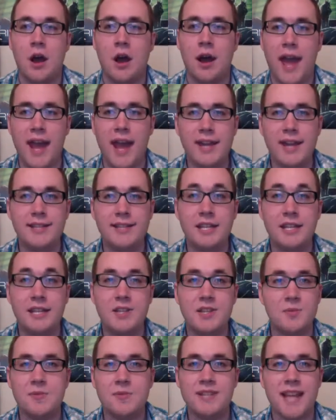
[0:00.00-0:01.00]
Editing,
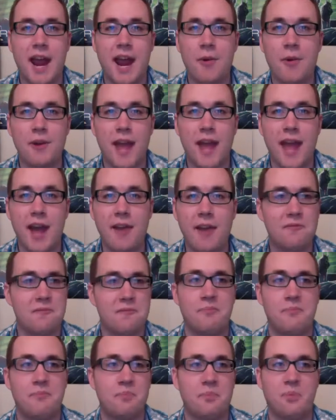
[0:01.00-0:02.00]
this movie is an hour and a half.
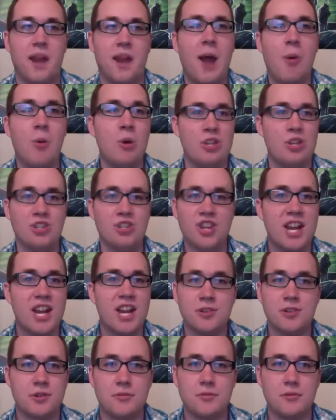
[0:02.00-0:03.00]
I wouldn't
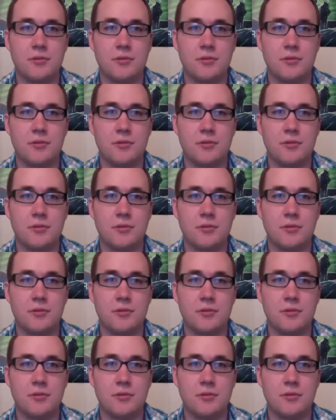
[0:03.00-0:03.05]
change